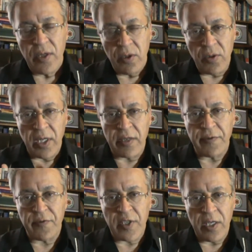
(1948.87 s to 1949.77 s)
You are
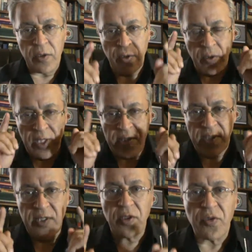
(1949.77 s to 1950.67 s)
free. You only
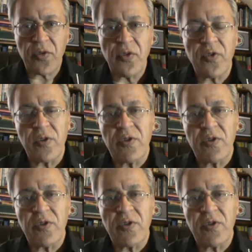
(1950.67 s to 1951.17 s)
seek the truth.